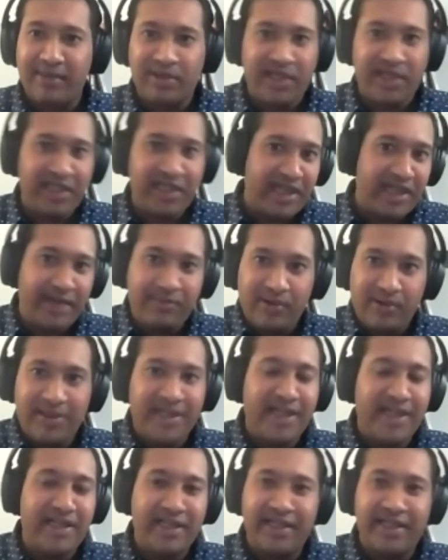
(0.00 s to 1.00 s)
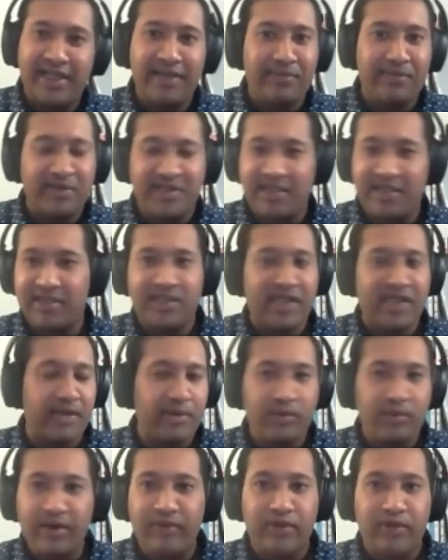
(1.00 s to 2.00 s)
or 99.999% of the time,
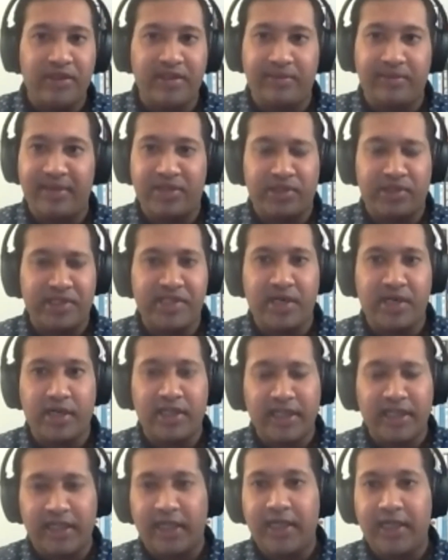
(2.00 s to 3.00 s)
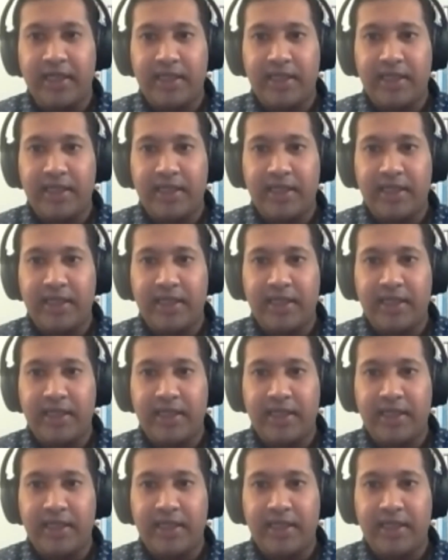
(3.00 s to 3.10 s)
or whatever their metrics are. Like,